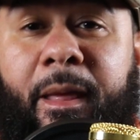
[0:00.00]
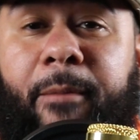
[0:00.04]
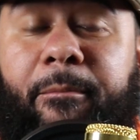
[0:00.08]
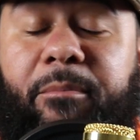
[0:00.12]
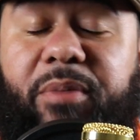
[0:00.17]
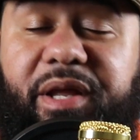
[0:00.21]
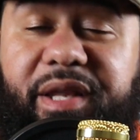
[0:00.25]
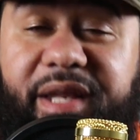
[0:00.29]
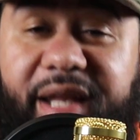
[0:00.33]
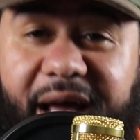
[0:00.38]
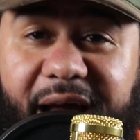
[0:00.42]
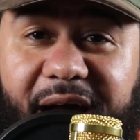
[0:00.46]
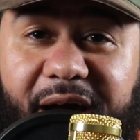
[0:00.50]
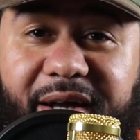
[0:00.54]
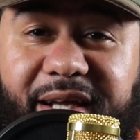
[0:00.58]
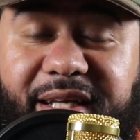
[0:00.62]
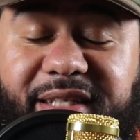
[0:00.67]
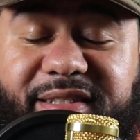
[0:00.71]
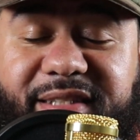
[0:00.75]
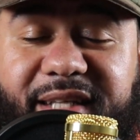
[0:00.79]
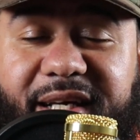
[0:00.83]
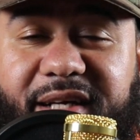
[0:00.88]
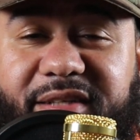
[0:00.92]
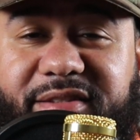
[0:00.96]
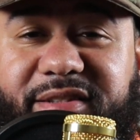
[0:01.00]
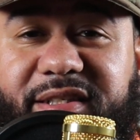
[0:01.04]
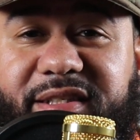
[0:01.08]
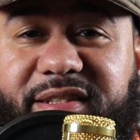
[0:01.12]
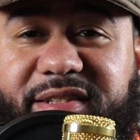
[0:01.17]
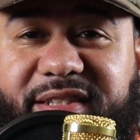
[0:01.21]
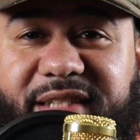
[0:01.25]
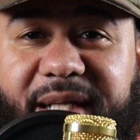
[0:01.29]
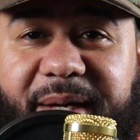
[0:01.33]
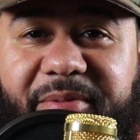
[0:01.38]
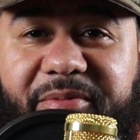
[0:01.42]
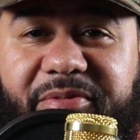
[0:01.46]
But now he's down to the
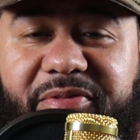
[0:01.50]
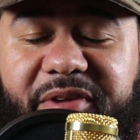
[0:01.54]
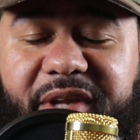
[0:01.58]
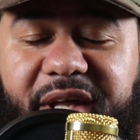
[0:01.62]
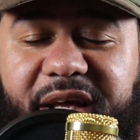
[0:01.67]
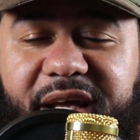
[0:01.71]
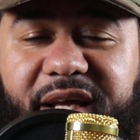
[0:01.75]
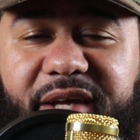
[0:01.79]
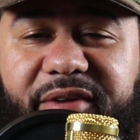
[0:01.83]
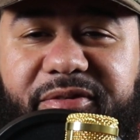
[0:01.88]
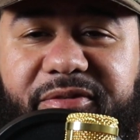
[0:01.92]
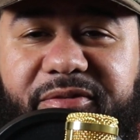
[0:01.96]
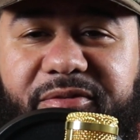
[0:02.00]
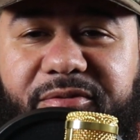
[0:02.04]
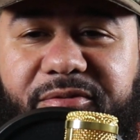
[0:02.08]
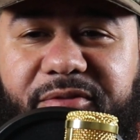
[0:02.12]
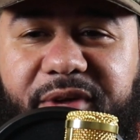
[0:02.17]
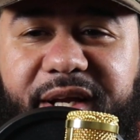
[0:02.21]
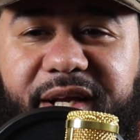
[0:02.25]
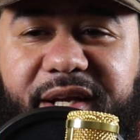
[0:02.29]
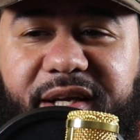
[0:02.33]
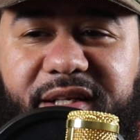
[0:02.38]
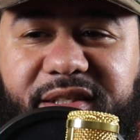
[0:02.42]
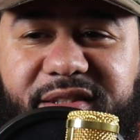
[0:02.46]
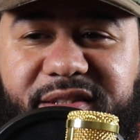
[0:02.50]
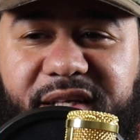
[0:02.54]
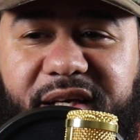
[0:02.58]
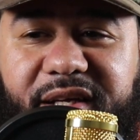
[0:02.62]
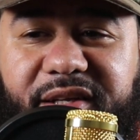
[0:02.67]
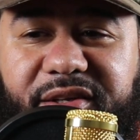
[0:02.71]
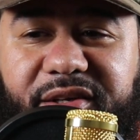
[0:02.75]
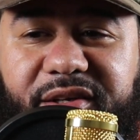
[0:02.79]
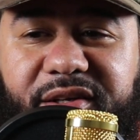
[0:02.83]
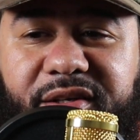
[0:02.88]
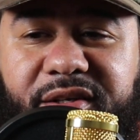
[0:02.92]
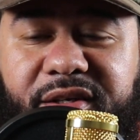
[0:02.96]
seventh and eighth ranked
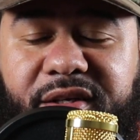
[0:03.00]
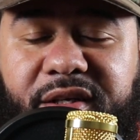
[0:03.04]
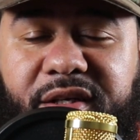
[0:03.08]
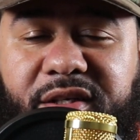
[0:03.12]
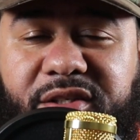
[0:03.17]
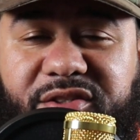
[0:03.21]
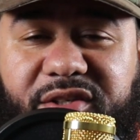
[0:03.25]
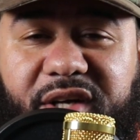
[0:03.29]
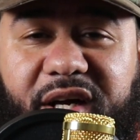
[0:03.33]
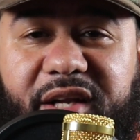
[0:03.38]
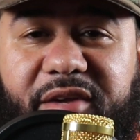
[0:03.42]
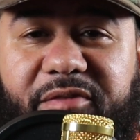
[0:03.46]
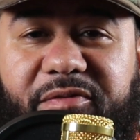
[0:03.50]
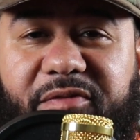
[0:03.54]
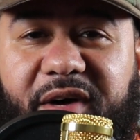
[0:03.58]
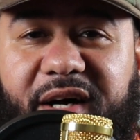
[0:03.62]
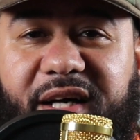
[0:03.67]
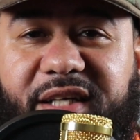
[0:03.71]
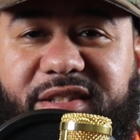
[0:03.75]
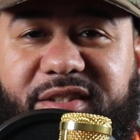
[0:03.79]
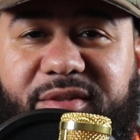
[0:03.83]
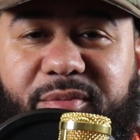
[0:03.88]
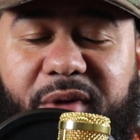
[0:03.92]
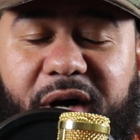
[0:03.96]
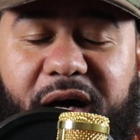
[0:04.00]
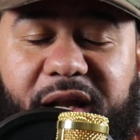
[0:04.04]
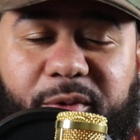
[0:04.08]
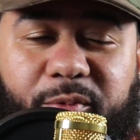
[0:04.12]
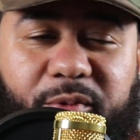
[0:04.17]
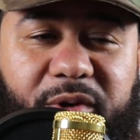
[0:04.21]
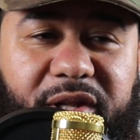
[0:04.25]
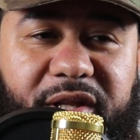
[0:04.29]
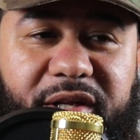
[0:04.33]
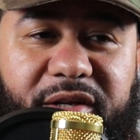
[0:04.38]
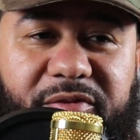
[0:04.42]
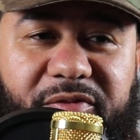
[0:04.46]
contender, trying to find somebody
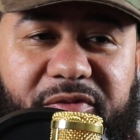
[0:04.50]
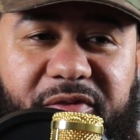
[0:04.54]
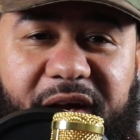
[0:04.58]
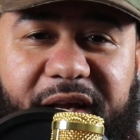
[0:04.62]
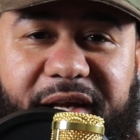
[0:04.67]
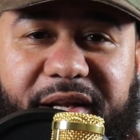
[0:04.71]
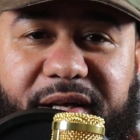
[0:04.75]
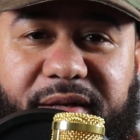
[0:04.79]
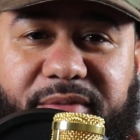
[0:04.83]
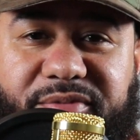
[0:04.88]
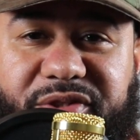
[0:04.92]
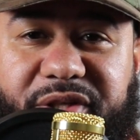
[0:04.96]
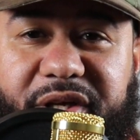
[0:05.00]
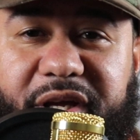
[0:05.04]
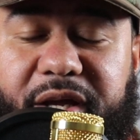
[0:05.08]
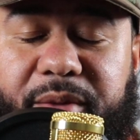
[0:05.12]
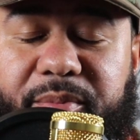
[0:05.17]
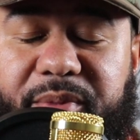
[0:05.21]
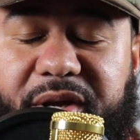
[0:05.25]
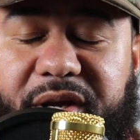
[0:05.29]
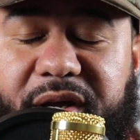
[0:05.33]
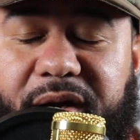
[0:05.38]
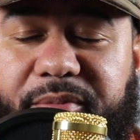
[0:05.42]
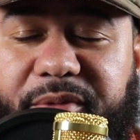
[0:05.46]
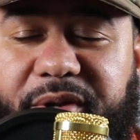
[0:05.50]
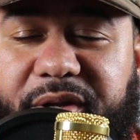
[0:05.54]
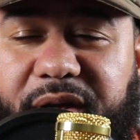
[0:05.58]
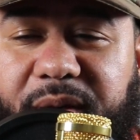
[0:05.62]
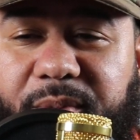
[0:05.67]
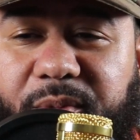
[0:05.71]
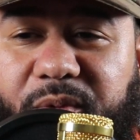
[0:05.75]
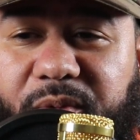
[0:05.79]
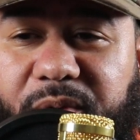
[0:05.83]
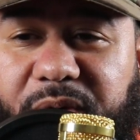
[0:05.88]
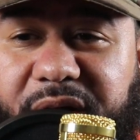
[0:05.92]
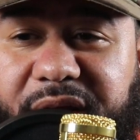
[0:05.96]
willing to fight him so he can become the
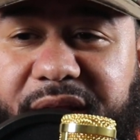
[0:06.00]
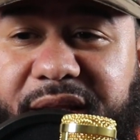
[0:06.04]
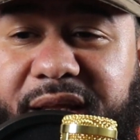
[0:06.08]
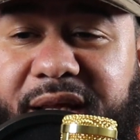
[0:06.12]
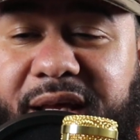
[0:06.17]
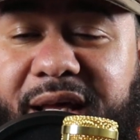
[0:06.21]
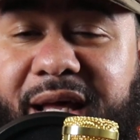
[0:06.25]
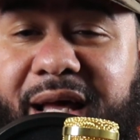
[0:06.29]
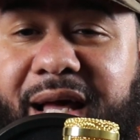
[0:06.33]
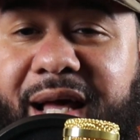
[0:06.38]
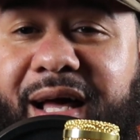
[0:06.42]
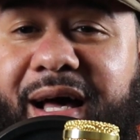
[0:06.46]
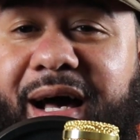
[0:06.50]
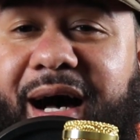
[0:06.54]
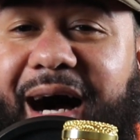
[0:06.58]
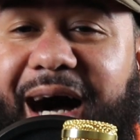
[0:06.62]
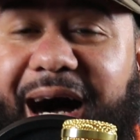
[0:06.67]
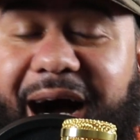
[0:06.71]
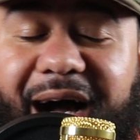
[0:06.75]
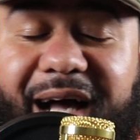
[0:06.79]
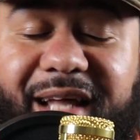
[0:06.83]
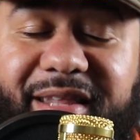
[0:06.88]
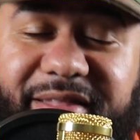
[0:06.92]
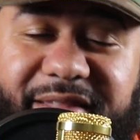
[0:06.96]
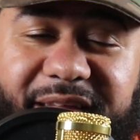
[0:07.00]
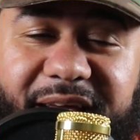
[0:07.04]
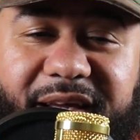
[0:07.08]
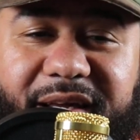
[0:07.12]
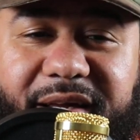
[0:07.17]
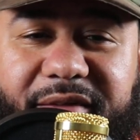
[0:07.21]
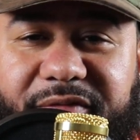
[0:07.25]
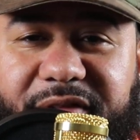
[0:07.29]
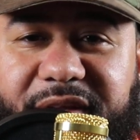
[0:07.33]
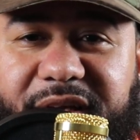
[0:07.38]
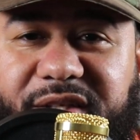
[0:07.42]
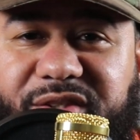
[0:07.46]
number one. I think
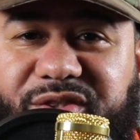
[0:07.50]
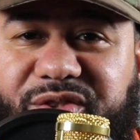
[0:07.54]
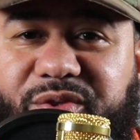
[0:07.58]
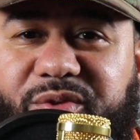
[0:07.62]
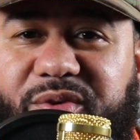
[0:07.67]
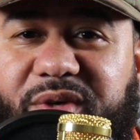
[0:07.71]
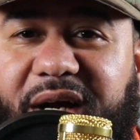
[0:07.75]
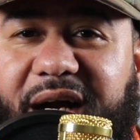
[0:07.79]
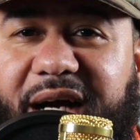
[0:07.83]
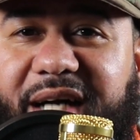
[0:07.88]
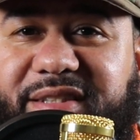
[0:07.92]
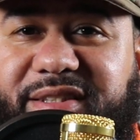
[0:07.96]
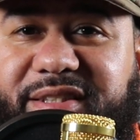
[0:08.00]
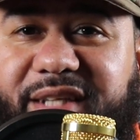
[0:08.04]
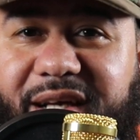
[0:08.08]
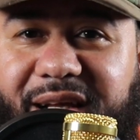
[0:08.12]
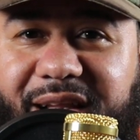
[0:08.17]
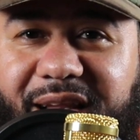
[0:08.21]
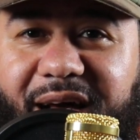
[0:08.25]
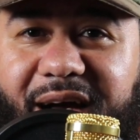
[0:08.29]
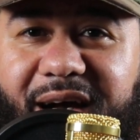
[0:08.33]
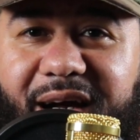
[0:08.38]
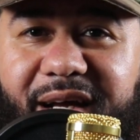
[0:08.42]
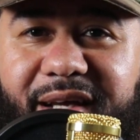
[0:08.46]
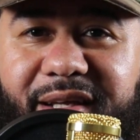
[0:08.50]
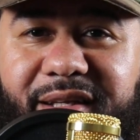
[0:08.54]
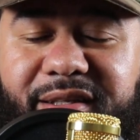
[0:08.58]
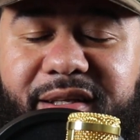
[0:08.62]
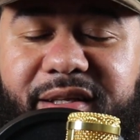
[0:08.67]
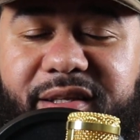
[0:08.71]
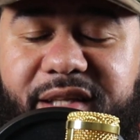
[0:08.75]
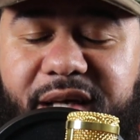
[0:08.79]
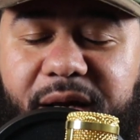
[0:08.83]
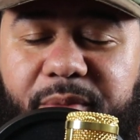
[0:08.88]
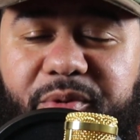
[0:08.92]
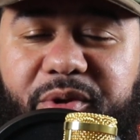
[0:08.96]
if these two guys decline, the
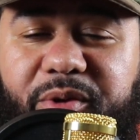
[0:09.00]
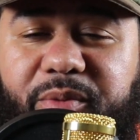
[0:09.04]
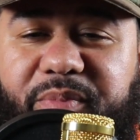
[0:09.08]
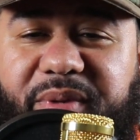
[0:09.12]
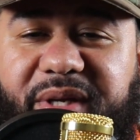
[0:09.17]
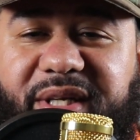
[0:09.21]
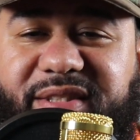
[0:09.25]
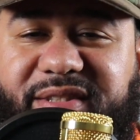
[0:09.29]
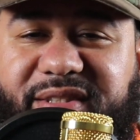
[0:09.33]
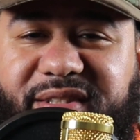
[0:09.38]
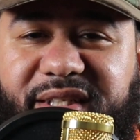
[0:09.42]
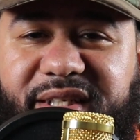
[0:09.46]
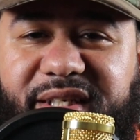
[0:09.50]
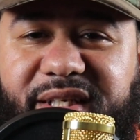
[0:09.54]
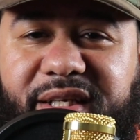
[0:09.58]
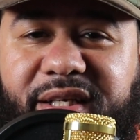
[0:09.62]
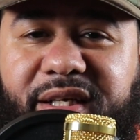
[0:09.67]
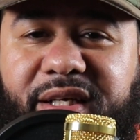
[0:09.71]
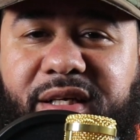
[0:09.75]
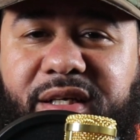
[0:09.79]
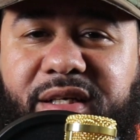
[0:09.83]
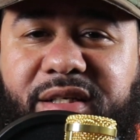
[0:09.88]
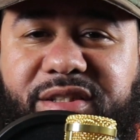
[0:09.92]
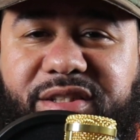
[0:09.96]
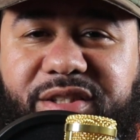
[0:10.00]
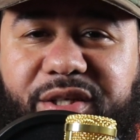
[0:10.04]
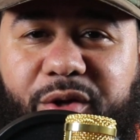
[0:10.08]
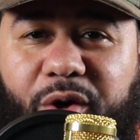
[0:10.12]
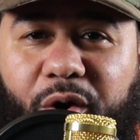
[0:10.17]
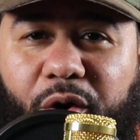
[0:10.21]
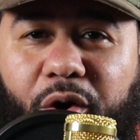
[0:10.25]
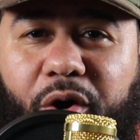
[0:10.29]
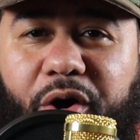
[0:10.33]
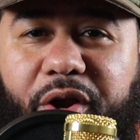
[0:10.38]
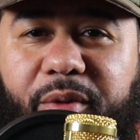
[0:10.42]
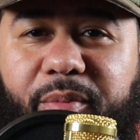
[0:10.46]
WBC should
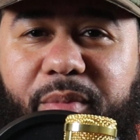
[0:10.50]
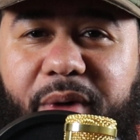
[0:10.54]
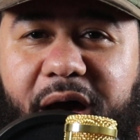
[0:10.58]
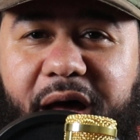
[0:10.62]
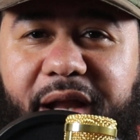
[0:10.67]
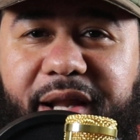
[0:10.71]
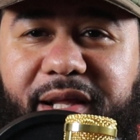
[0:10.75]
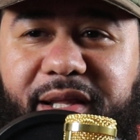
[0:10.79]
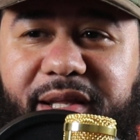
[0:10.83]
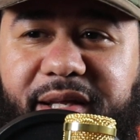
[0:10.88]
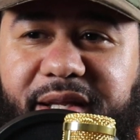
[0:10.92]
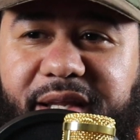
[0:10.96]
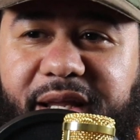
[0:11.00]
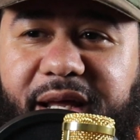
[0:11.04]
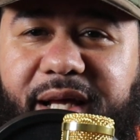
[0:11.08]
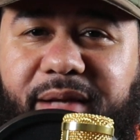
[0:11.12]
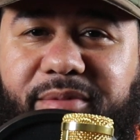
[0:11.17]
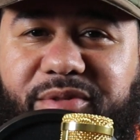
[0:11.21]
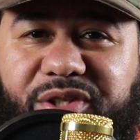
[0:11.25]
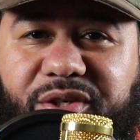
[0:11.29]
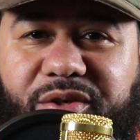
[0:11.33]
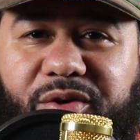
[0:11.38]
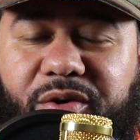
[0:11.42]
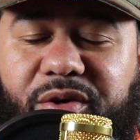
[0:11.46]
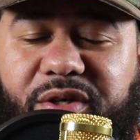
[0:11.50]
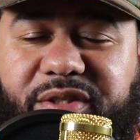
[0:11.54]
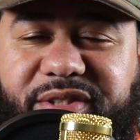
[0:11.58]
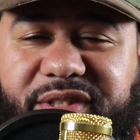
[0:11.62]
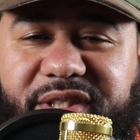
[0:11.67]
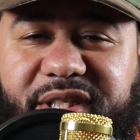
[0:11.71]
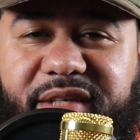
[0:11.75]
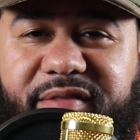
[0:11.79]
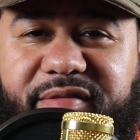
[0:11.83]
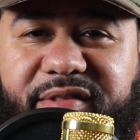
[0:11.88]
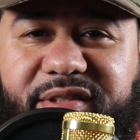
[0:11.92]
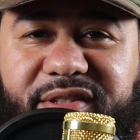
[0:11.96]
automatically name Shakur
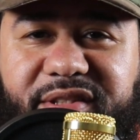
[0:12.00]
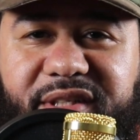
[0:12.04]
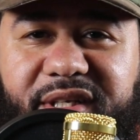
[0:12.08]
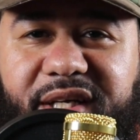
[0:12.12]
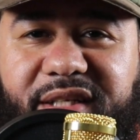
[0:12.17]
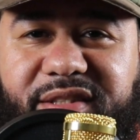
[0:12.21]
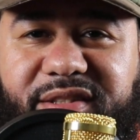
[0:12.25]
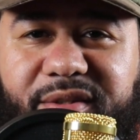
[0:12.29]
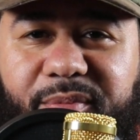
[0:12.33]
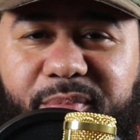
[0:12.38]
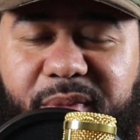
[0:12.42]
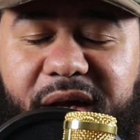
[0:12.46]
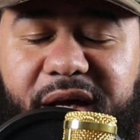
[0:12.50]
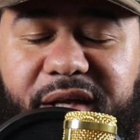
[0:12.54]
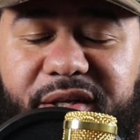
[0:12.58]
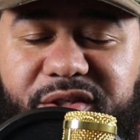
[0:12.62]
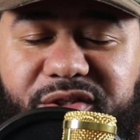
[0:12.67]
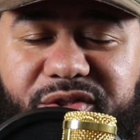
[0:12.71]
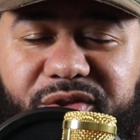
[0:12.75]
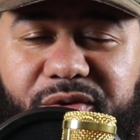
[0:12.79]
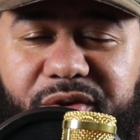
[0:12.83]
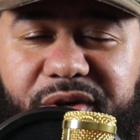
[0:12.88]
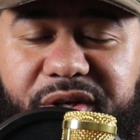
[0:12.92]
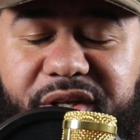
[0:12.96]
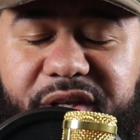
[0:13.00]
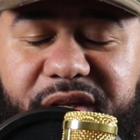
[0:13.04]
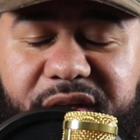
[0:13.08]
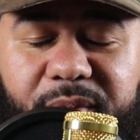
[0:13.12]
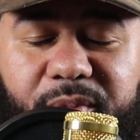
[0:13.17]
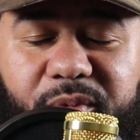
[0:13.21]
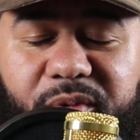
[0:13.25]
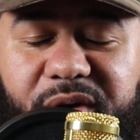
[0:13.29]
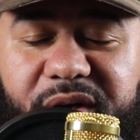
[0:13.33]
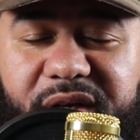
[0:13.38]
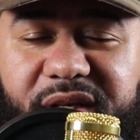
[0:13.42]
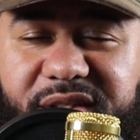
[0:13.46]
Stevenson as the mandatory
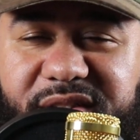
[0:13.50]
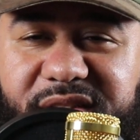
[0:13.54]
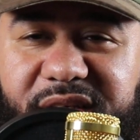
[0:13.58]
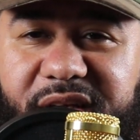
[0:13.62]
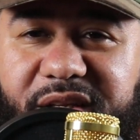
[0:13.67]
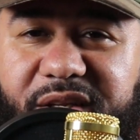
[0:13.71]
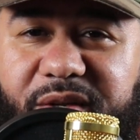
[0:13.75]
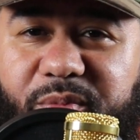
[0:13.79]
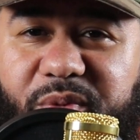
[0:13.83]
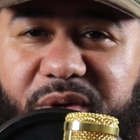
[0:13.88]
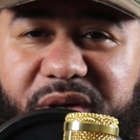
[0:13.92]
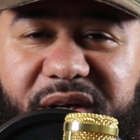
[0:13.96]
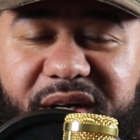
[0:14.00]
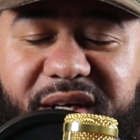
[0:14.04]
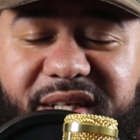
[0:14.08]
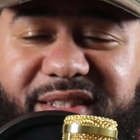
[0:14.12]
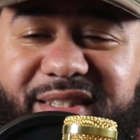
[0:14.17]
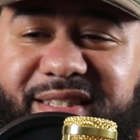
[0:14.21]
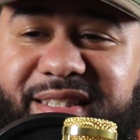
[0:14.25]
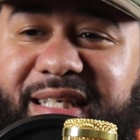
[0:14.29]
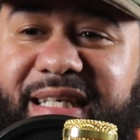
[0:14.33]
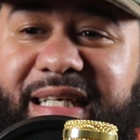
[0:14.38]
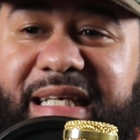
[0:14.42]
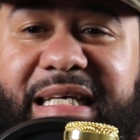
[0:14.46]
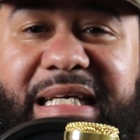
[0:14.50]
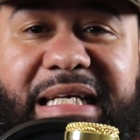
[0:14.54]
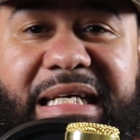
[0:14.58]
number one contender because